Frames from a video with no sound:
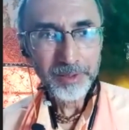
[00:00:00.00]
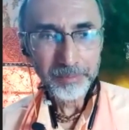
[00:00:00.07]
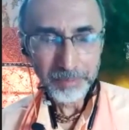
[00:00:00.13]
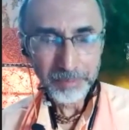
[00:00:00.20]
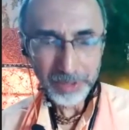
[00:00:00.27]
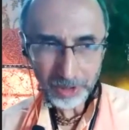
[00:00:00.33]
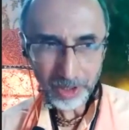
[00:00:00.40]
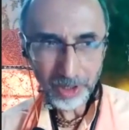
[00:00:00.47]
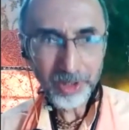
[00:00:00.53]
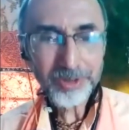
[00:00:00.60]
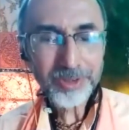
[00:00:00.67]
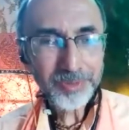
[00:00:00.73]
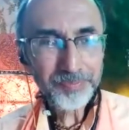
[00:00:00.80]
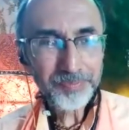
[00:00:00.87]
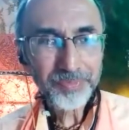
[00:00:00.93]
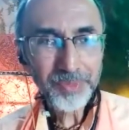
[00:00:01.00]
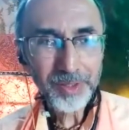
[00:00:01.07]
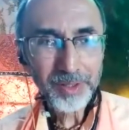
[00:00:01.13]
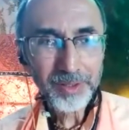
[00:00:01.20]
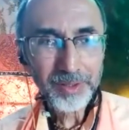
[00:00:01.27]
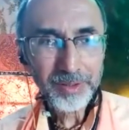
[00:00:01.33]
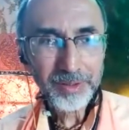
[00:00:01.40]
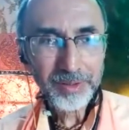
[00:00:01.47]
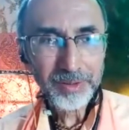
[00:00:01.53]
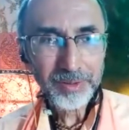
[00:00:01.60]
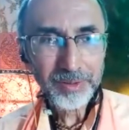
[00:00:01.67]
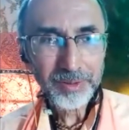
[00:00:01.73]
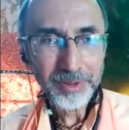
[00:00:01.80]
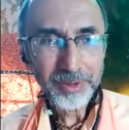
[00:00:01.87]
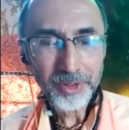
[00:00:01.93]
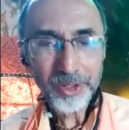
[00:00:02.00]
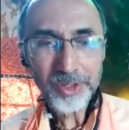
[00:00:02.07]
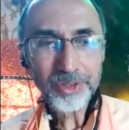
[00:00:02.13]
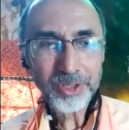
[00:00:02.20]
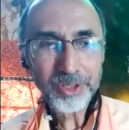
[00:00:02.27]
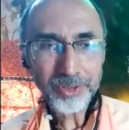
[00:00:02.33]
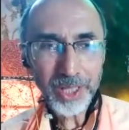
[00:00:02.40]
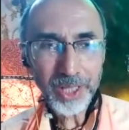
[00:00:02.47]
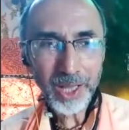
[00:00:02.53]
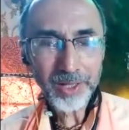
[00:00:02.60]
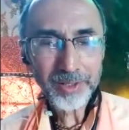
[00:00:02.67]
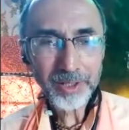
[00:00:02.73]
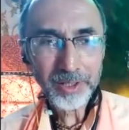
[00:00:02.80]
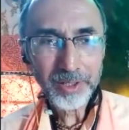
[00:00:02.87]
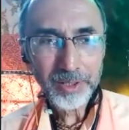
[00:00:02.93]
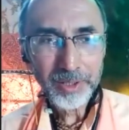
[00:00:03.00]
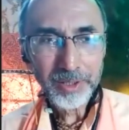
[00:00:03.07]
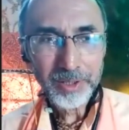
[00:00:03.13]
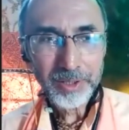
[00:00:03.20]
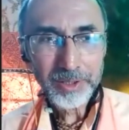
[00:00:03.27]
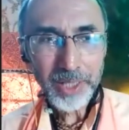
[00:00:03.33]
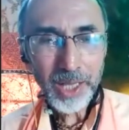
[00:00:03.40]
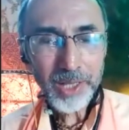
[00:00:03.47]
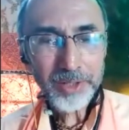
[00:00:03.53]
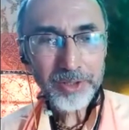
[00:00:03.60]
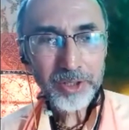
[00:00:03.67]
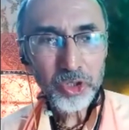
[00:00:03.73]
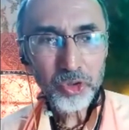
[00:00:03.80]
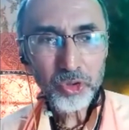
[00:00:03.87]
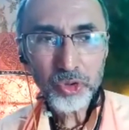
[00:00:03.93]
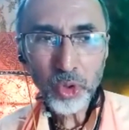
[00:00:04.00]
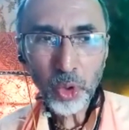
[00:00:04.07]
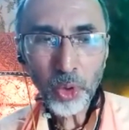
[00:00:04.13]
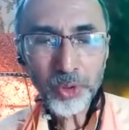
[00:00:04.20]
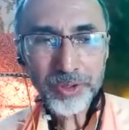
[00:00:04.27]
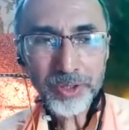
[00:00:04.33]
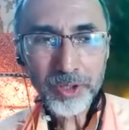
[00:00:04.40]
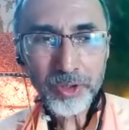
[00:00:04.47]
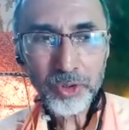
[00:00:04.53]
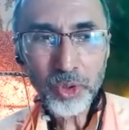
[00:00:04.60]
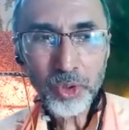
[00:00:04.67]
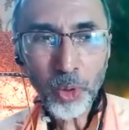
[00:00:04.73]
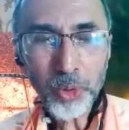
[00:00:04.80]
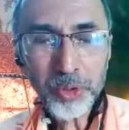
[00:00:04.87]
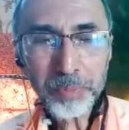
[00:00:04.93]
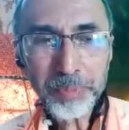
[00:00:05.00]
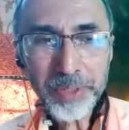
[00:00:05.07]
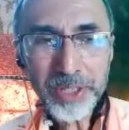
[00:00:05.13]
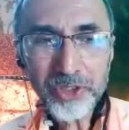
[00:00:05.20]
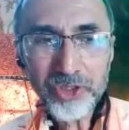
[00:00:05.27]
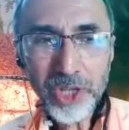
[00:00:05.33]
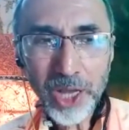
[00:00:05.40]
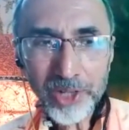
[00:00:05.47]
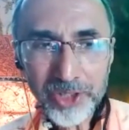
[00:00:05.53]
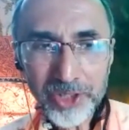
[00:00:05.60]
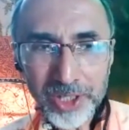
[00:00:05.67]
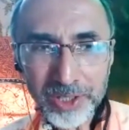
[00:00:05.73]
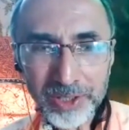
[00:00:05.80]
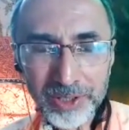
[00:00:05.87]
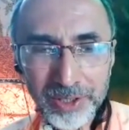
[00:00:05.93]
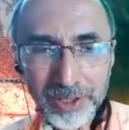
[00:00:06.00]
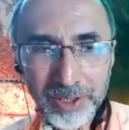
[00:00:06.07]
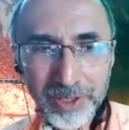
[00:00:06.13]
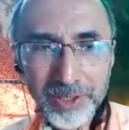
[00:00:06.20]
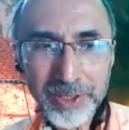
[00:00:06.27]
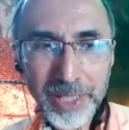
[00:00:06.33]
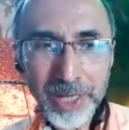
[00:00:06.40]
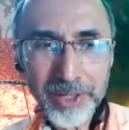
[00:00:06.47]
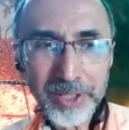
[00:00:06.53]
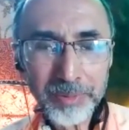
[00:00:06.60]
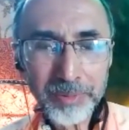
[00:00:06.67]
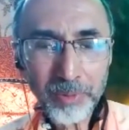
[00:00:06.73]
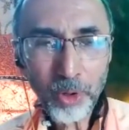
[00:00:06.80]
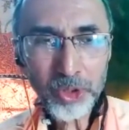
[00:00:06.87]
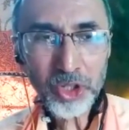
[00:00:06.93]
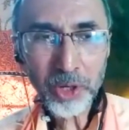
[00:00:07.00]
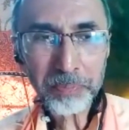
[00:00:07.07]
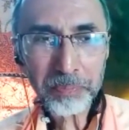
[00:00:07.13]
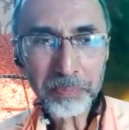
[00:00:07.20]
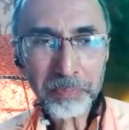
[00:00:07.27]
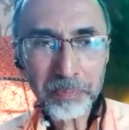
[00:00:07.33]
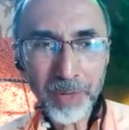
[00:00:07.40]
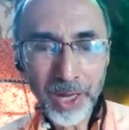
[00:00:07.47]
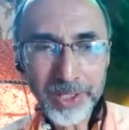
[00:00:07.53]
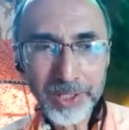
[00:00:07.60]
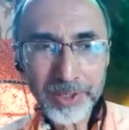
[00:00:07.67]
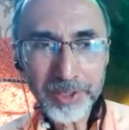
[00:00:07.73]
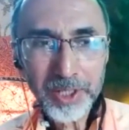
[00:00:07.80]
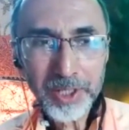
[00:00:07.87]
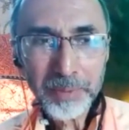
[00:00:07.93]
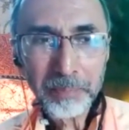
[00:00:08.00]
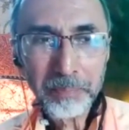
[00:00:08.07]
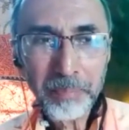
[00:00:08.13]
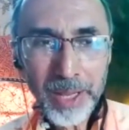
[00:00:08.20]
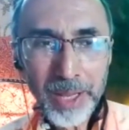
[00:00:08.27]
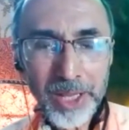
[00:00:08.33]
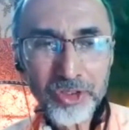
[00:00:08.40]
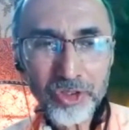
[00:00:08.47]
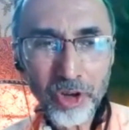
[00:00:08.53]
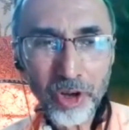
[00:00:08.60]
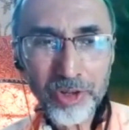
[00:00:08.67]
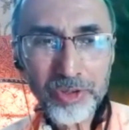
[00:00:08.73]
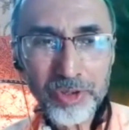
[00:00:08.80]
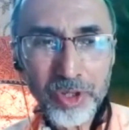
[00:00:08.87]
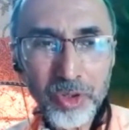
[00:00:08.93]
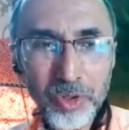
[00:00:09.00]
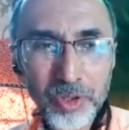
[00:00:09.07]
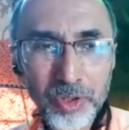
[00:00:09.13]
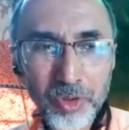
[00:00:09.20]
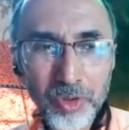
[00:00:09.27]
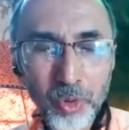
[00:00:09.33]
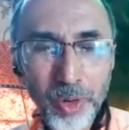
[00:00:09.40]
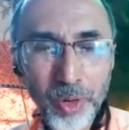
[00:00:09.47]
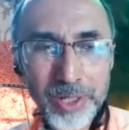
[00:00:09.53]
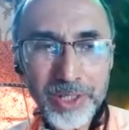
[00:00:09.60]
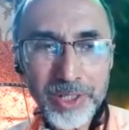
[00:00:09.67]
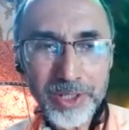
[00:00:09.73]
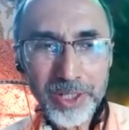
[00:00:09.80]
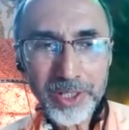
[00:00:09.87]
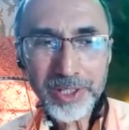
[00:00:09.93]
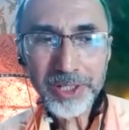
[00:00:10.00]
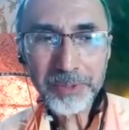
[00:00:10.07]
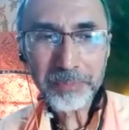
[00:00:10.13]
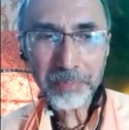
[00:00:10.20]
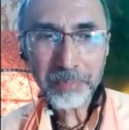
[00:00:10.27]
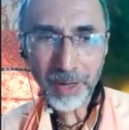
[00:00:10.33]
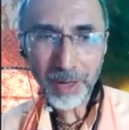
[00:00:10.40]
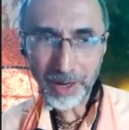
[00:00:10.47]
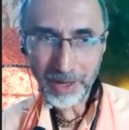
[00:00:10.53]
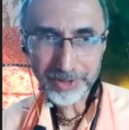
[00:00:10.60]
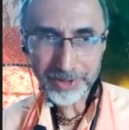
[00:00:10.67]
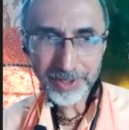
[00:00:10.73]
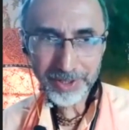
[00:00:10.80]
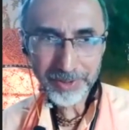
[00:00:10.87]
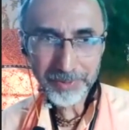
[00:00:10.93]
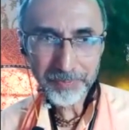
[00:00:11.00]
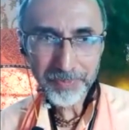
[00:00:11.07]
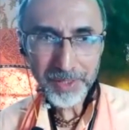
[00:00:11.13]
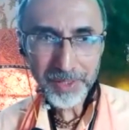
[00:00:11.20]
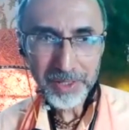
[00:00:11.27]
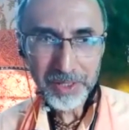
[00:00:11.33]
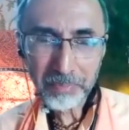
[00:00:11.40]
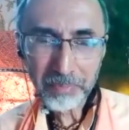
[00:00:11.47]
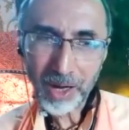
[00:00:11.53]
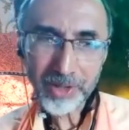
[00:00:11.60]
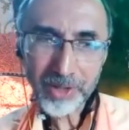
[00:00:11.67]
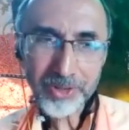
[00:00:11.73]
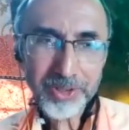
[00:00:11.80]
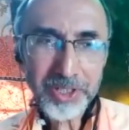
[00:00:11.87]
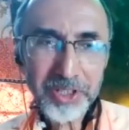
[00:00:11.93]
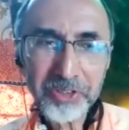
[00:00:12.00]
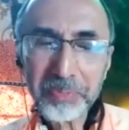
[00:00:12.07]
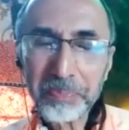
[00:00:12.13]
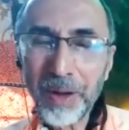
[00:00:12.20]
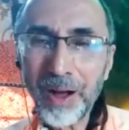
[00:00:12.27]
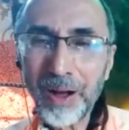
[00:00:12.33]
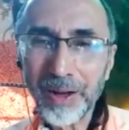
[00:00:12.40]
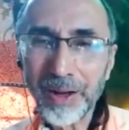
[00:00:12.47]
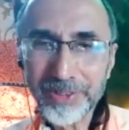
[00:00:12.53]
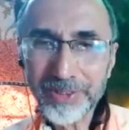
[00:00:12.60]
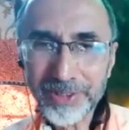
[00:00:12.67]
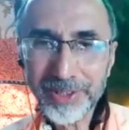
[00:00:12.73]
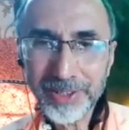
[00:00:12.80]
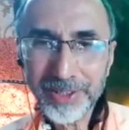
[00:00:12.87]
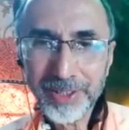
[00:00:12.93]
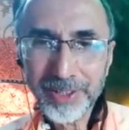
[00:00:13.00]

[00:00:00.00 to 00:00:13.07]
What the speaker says: Because reason is that don't be judging that devotee of mine based on what he did in past. Past is past,